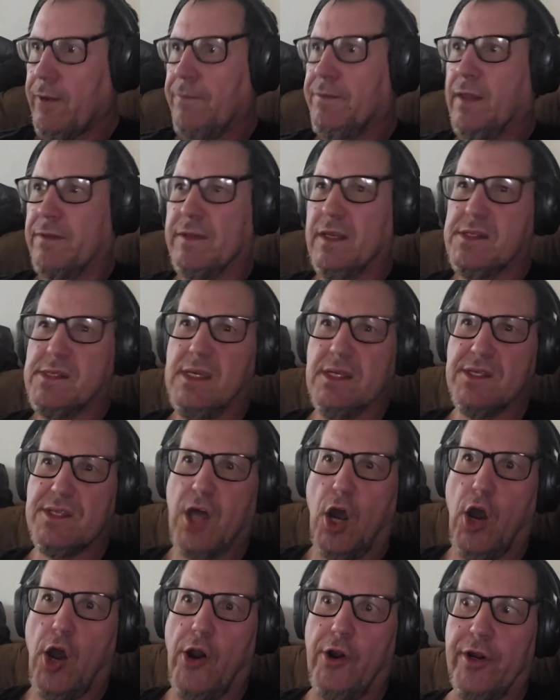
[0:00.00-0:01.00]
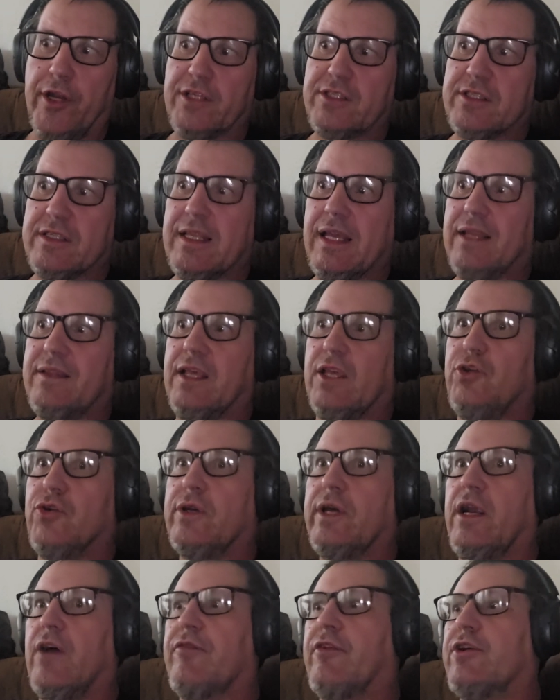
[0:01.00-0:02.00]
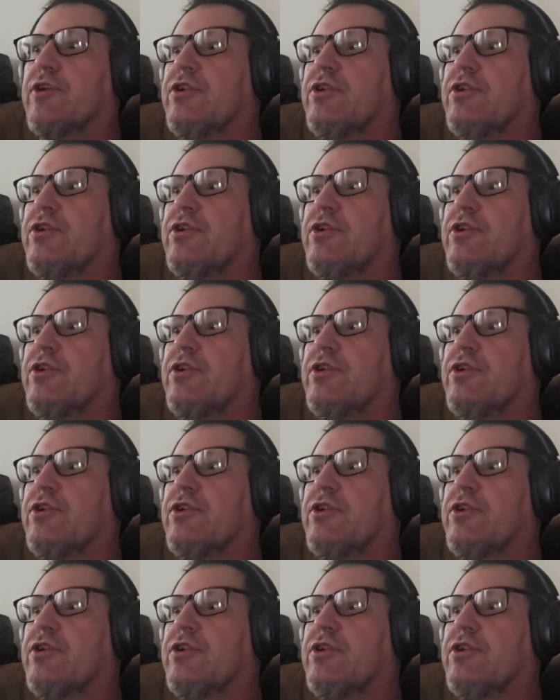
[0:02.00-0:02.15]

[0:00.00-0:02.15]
That this is the hardest thing that you could ever